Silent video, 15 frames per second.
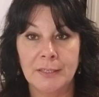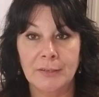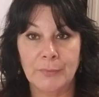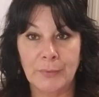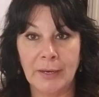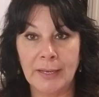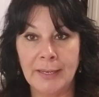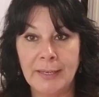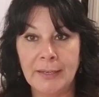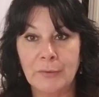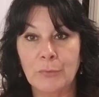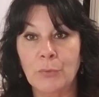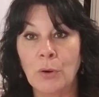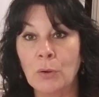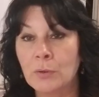right?
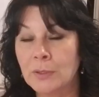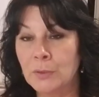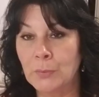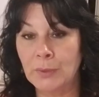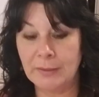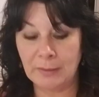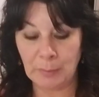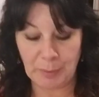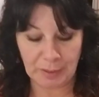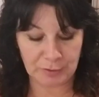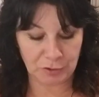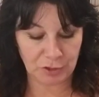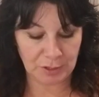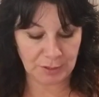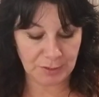Rolling with the
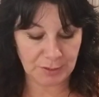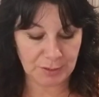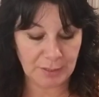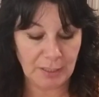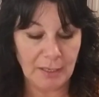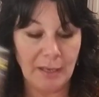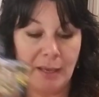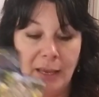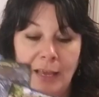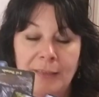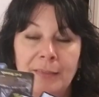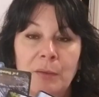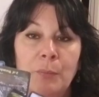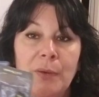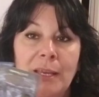punches, and
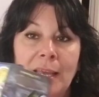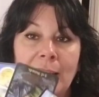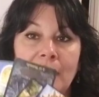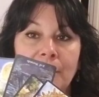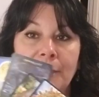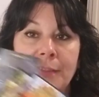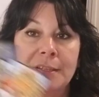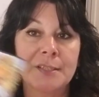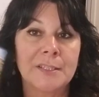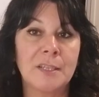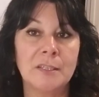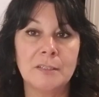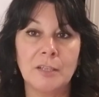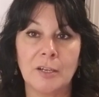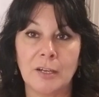then we have the
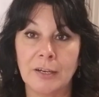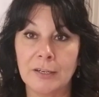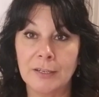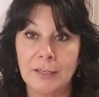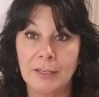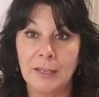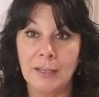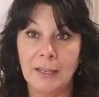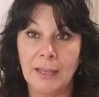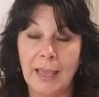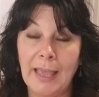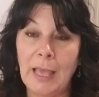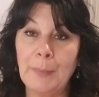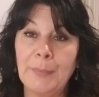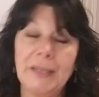sun card
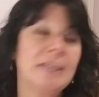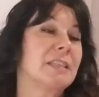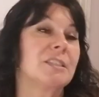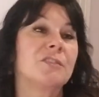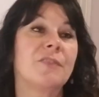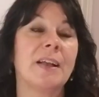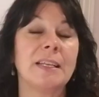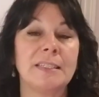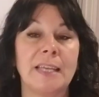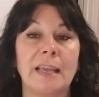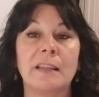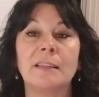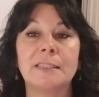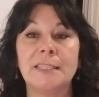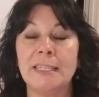happiness,
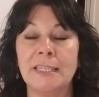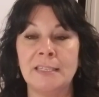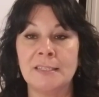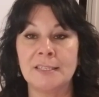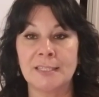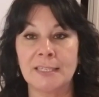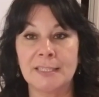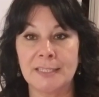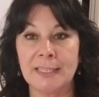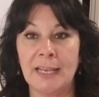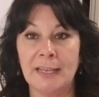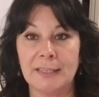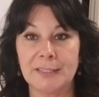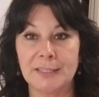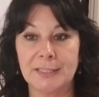vitality, and
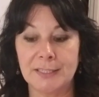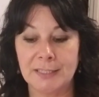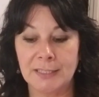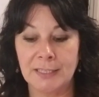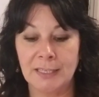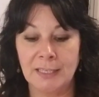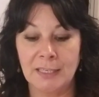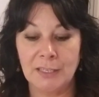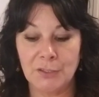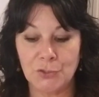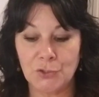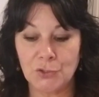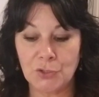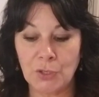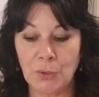success.
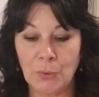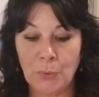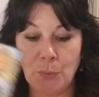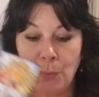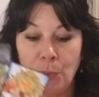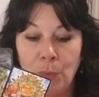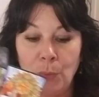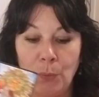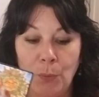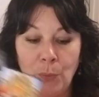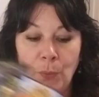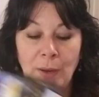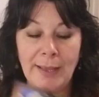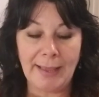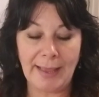So,
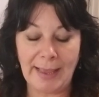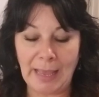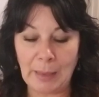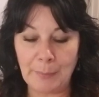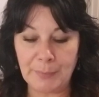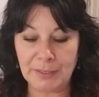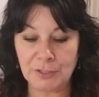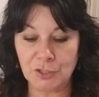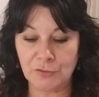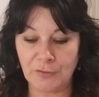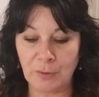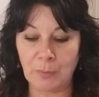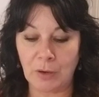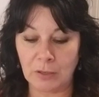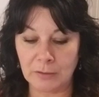what happens
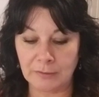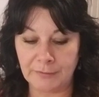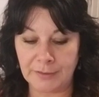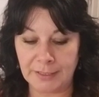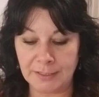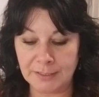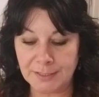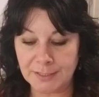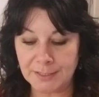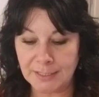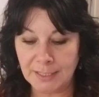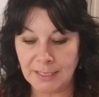from all of this